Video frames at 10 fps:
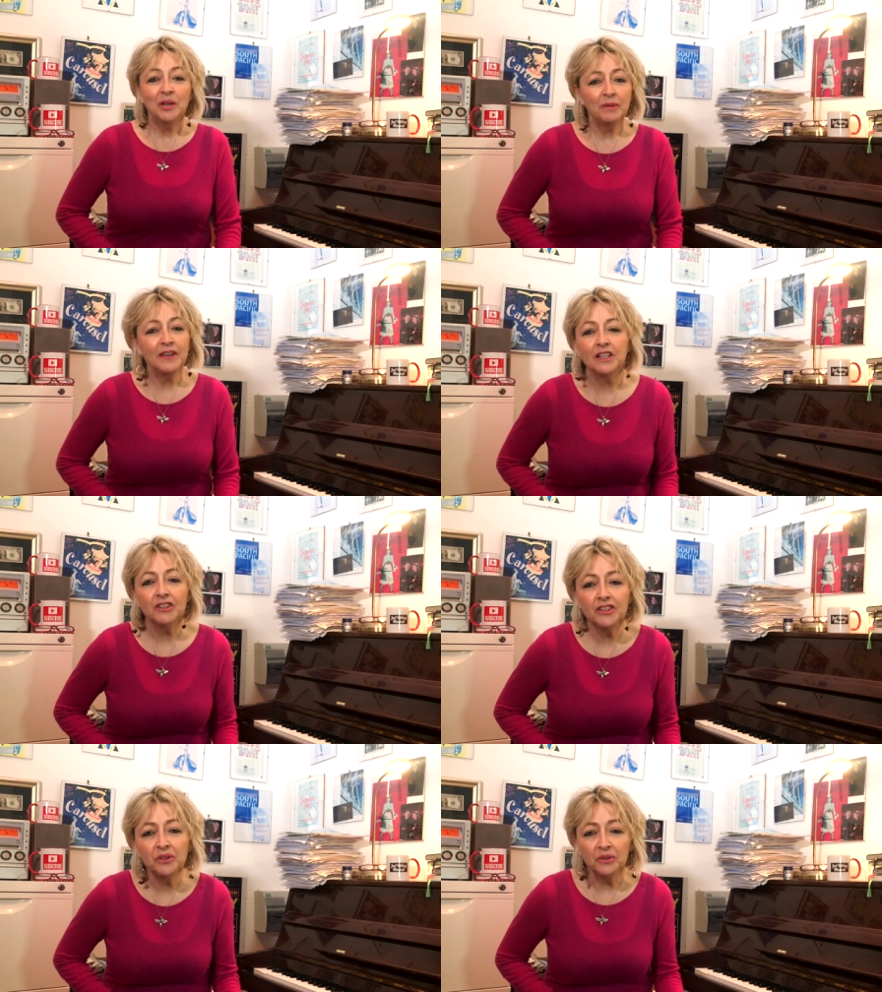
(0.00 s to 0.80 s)
For they
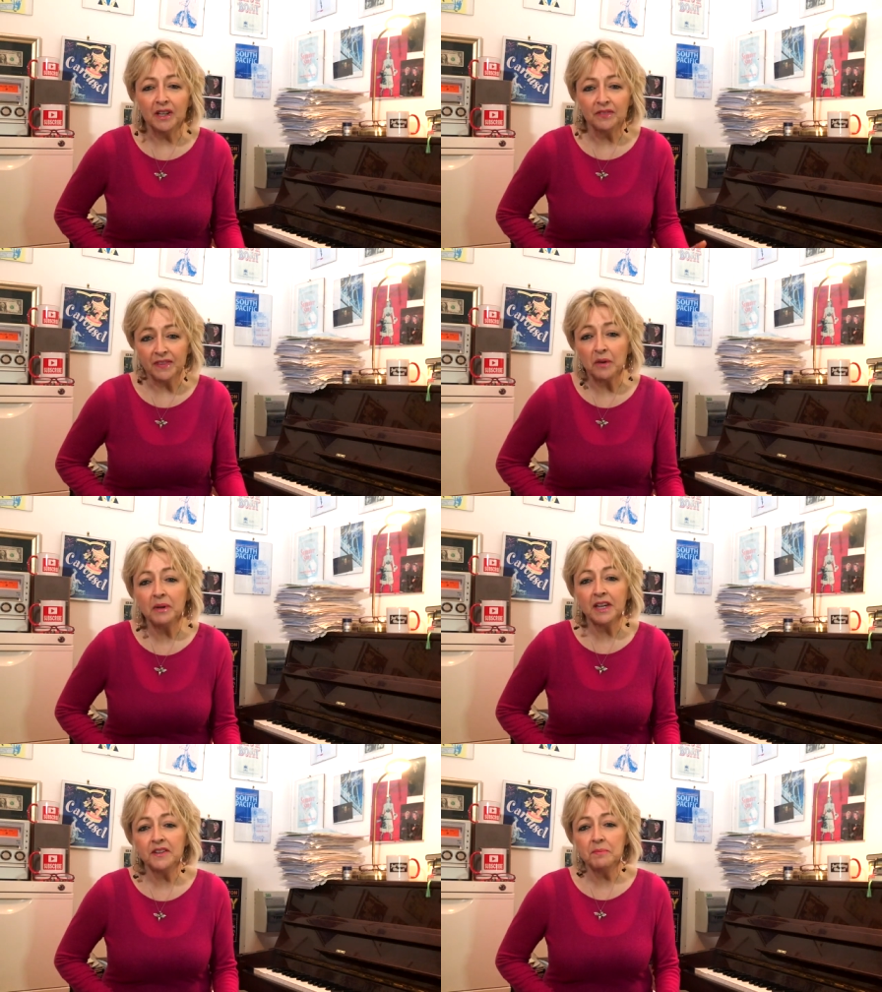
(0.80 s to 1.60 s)
knew if they were
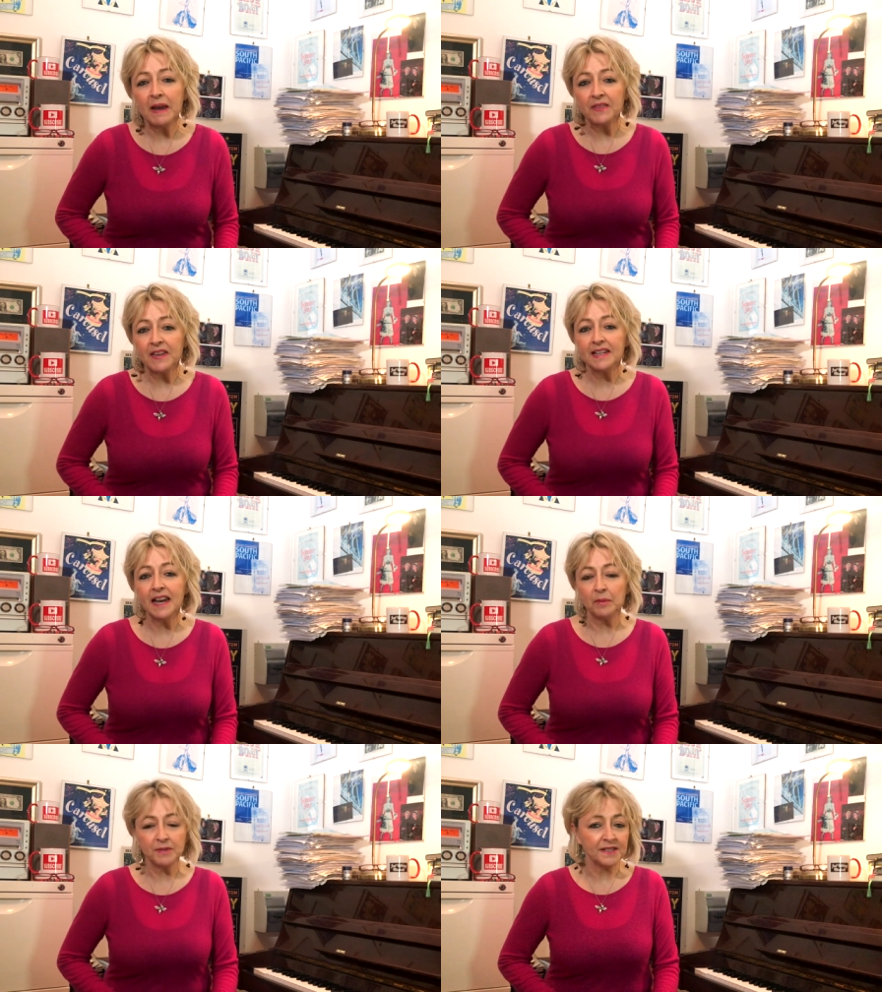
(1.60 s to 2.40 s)
going to make their names